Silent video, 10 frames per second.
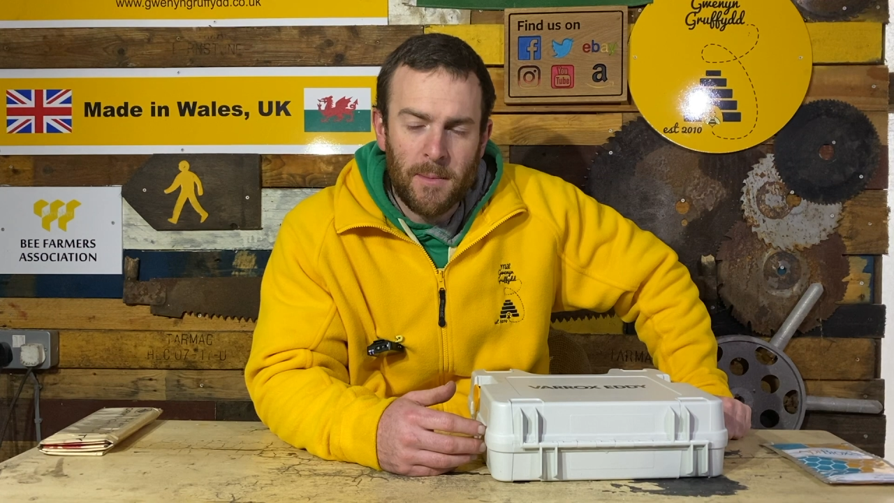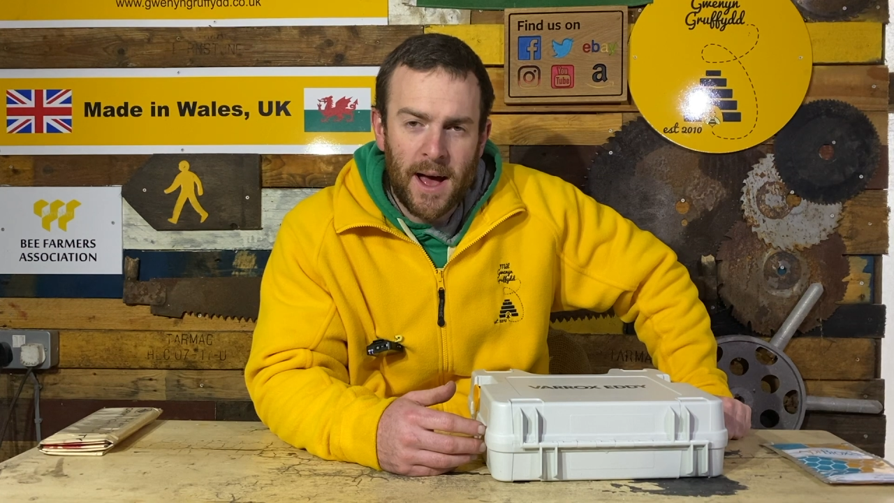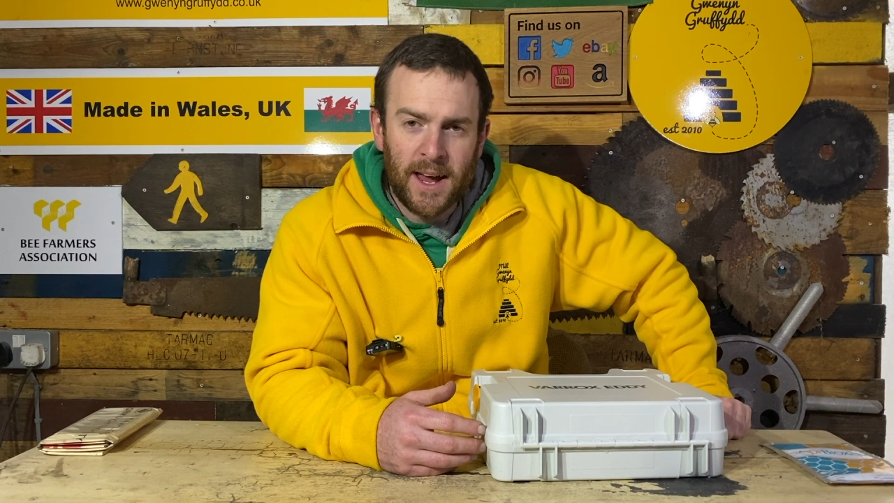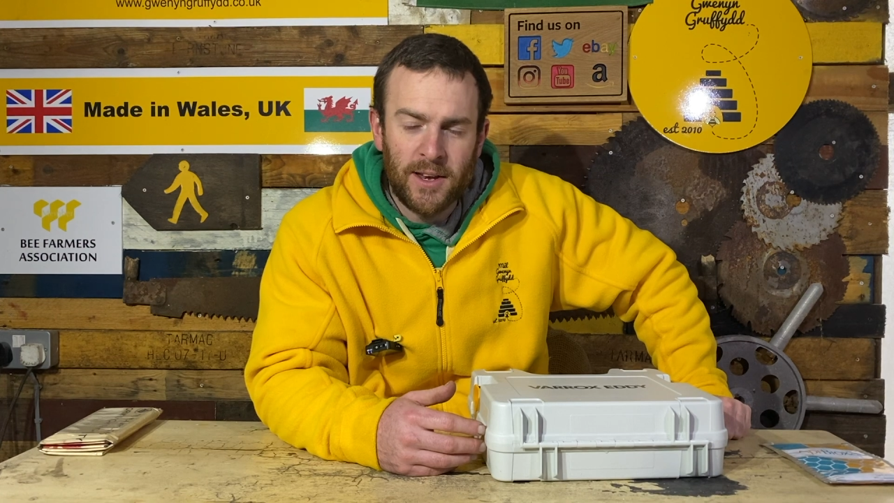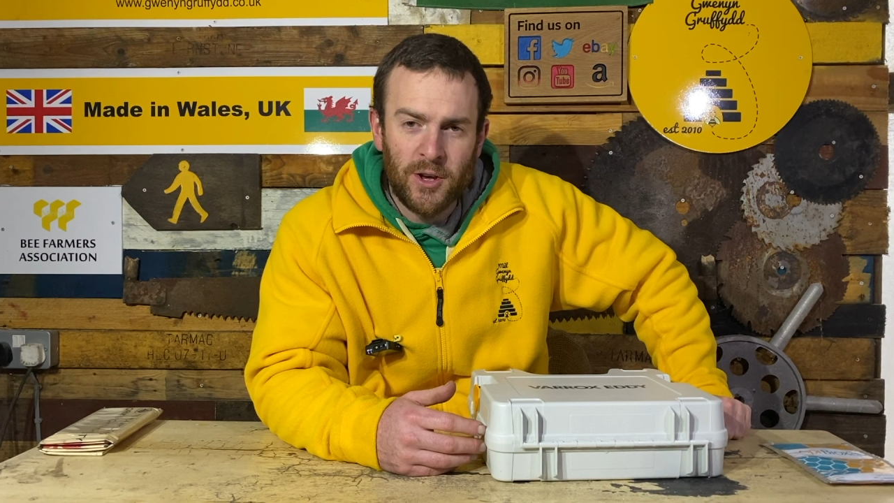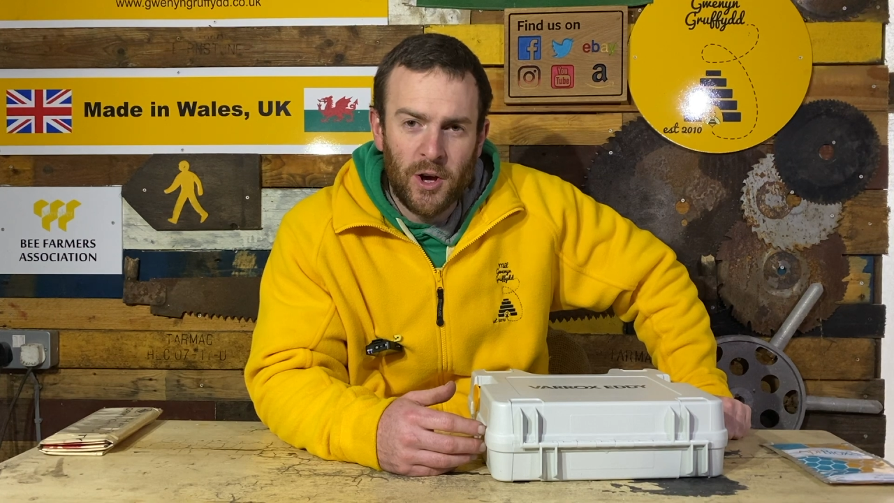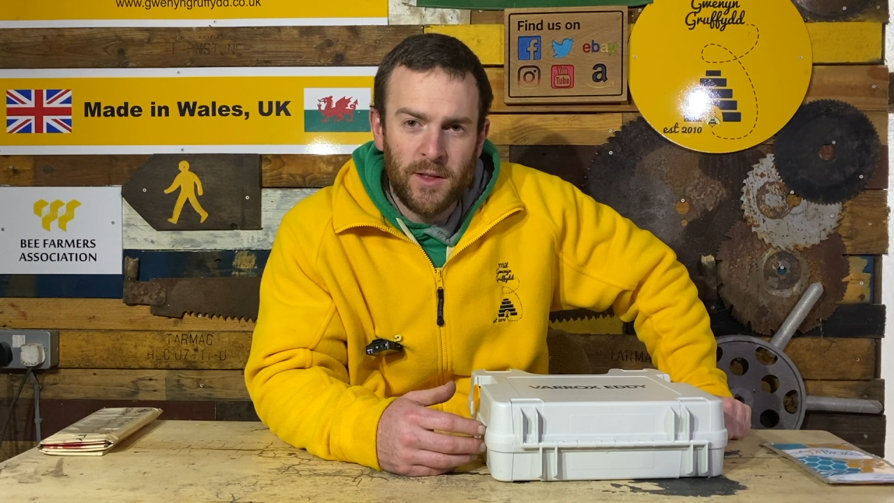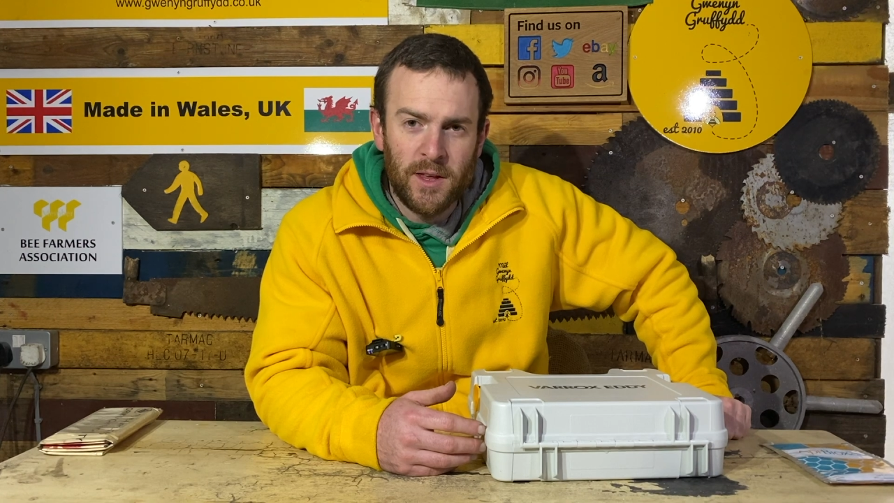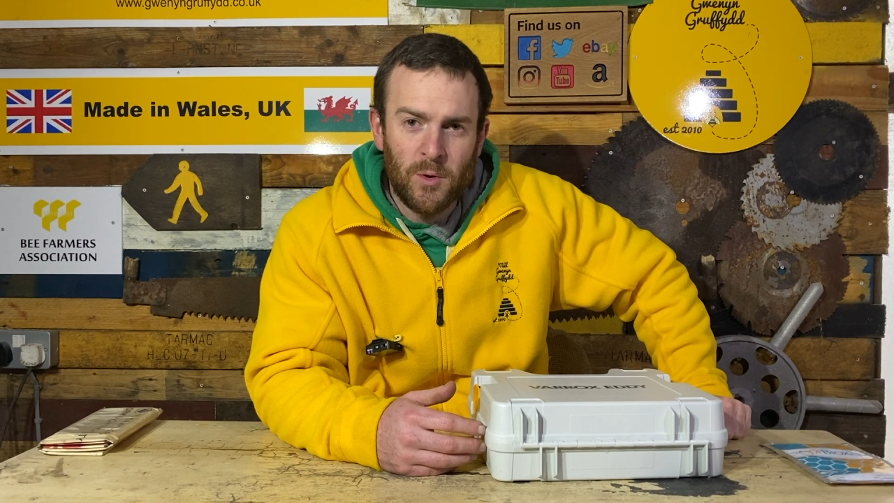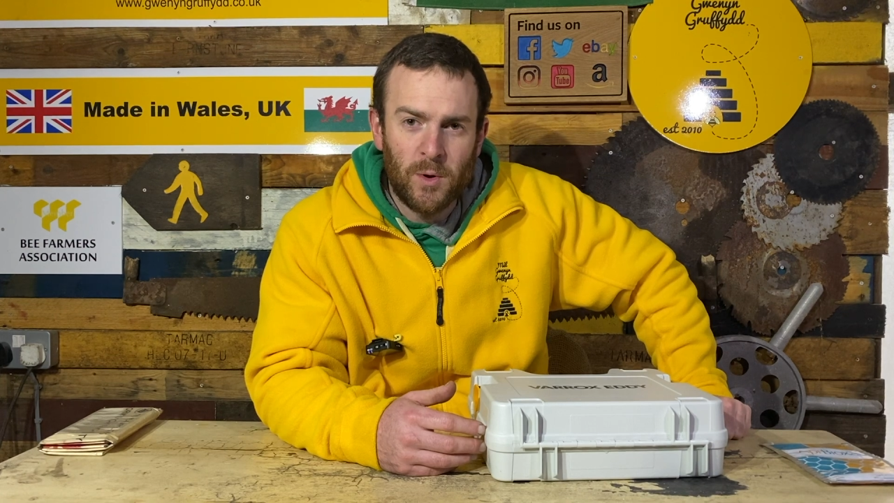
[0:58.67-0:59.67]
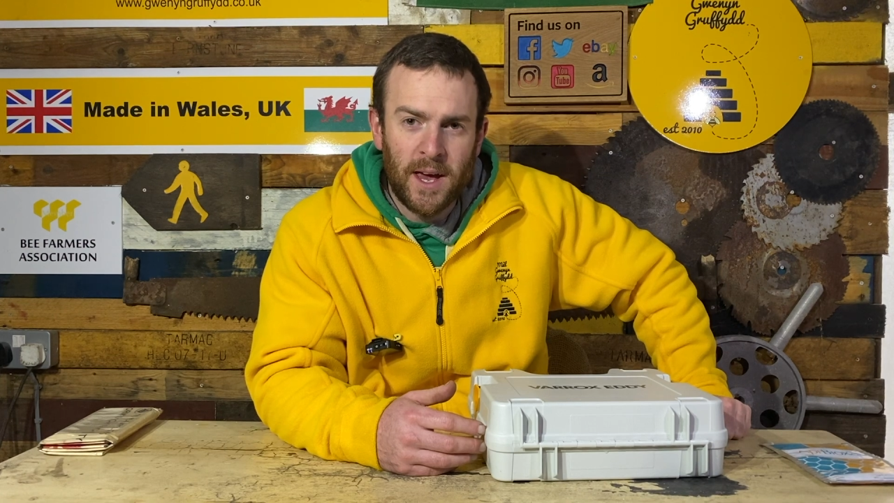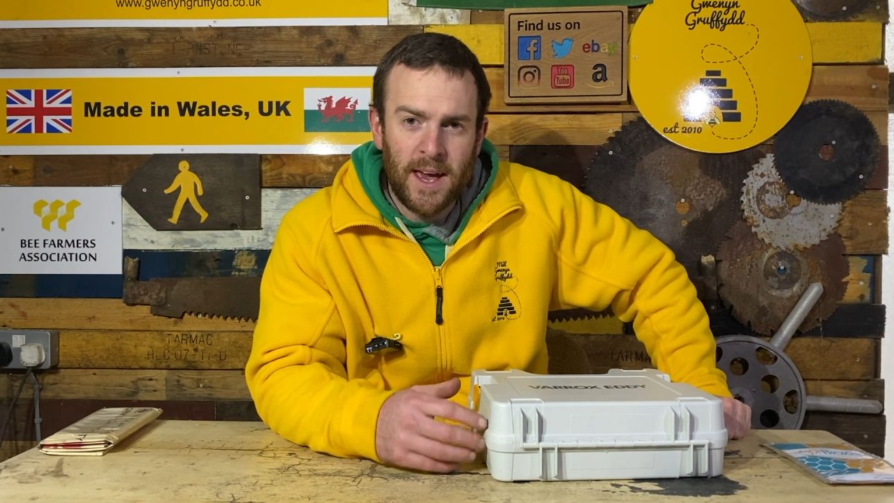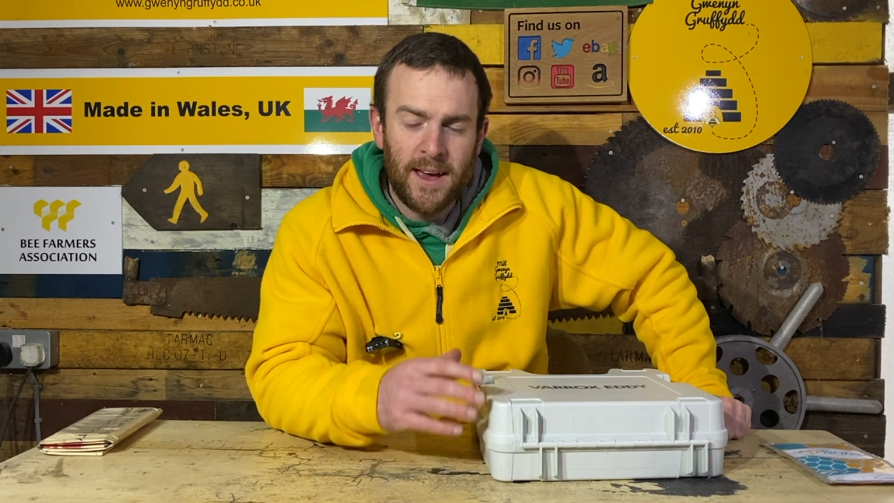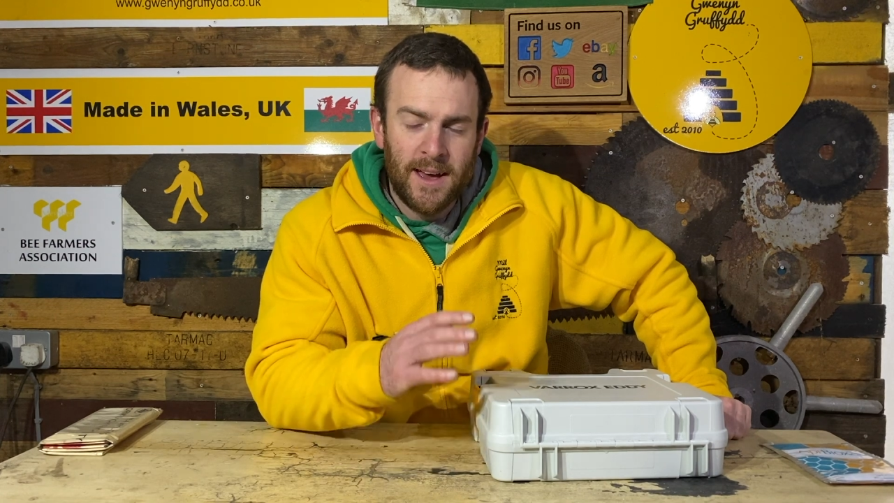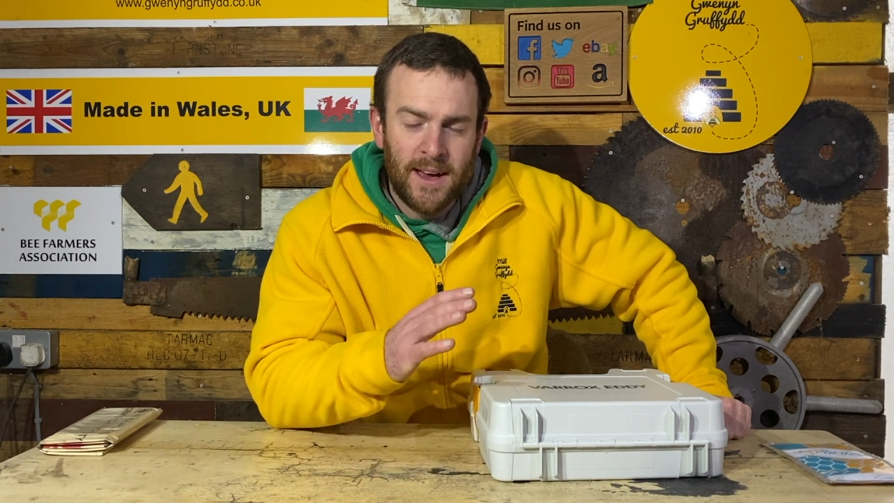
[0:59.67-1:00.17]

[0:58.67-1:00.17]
market here in the UK.